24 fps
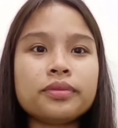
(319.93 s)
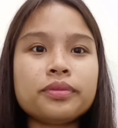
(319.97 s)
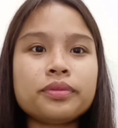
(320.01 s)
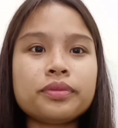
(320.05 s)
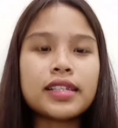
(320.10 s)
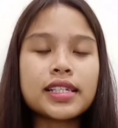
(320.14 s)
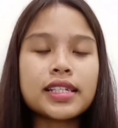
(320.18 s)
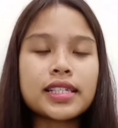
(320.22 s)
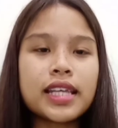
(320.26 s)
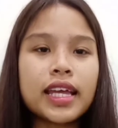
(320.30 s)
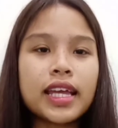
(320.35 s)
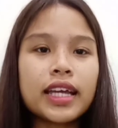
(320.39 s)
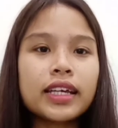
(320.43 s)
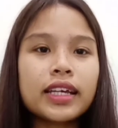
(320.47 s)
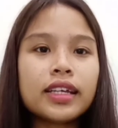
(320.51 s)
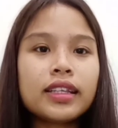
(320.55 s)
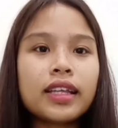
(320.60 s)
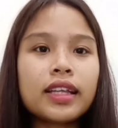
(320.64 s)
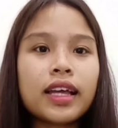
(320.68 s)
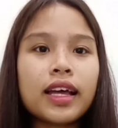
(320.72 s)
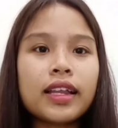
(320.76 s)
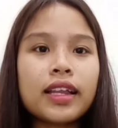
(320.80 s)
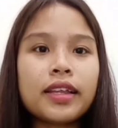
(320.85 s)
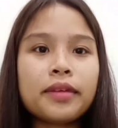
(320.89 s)
The second
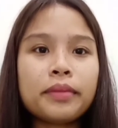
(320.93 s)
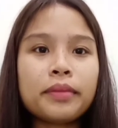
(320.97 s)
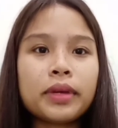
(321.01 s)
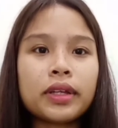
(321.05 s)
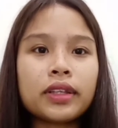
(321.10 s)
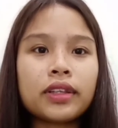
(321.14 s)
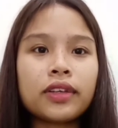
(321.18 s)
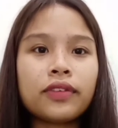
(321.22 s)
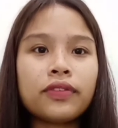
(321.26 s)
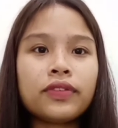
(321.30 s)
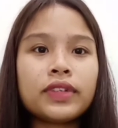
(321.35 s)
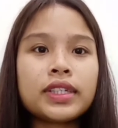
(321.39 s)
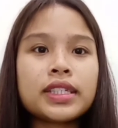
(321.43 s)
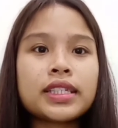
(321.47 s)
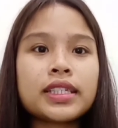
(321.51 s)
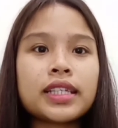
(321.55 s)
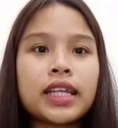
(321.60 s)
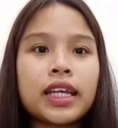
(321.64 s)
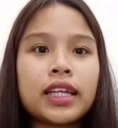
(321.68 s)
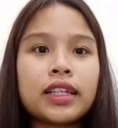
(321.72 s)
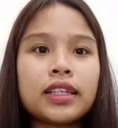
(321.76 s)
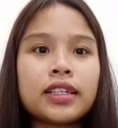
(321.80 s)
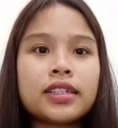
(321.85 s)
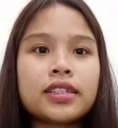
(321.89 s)
element of a
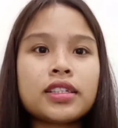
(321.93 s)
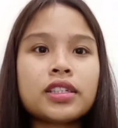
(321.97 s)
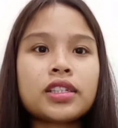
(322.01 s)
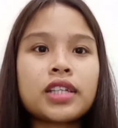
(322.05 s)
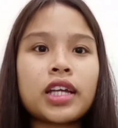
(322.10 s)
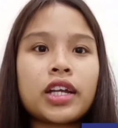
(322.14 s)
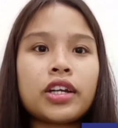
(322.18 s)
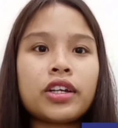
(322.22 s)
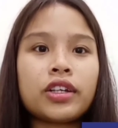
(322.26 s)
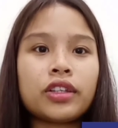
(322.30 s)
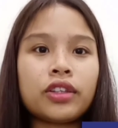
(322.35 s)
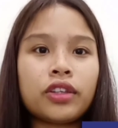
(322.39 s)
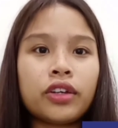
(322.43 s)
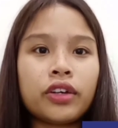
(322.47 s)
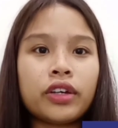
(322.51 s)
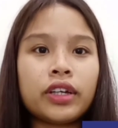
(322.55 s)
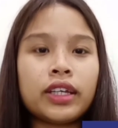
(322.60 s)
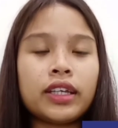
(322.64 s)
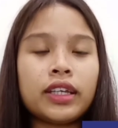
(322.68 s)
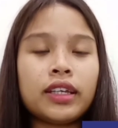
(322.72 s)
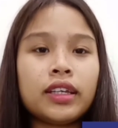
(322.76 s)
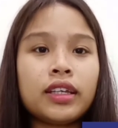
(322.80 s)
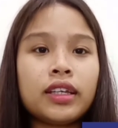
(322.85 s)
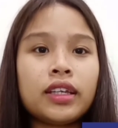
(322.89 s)
state is
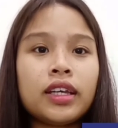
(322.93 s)
territory.